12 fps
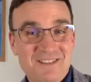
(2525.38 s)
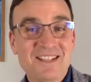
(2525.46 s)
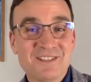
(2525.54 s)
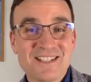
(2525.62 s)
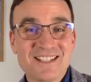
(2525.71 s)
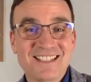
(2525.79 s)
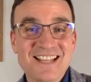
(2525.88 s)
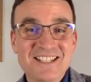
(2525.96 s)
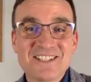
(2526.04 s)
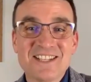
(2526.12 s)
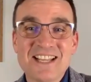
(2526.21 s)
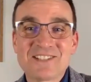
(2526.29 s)
seriously,
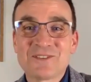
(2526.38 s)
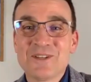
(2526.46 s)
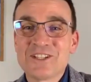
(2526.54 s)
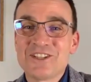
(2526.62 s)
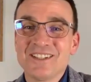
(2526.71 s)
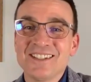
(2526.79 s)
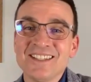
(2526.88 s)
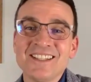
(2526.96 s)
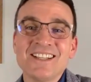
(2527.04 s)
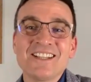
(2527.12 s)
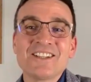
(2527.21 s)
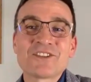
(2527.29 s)
next to last question.
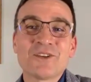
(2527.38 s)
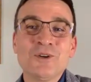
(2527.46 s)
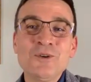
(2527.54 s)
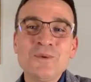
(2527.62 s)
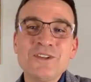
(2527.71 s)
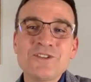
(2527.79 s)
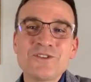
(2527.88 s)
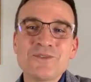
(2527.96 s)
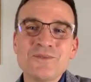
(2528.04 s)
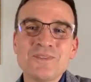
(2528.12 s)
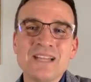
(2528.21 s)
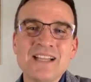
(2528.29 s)
So who would
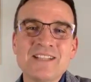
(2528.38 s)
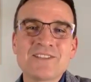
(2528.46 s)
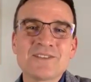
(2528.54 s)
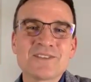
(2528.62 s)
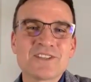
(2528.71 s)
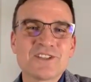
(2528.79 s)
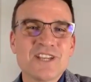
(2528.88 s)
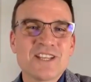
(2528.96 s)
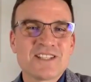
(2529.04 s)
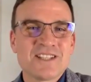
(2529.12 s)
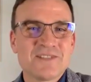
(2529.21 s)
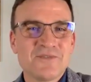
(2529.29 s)
you like to
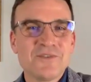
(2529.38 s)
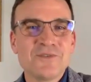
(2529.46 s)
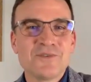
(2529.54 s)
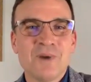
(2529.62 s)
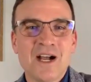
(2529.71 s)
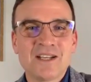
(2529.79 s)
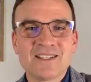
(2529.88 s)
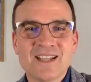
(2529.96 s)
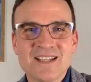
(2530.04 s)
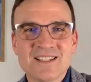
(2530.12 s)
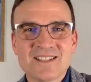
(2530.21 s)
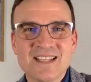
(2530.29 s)
suggest as a future
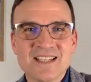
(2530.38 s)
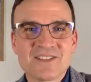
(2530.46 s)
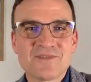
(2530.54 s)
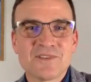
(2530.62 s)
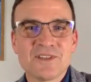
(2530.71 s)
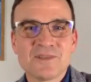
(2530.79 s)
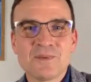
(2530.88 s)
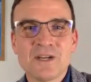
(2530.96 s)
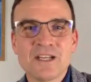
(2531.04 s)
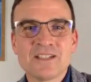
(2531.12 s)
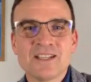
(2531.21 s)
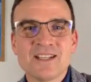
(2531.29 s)
podcast guest for this
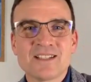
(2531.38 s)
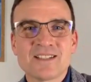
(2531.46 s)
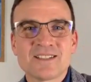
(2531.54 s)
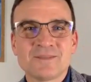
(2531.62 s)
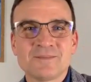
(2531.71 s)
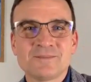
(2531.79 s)
podcast?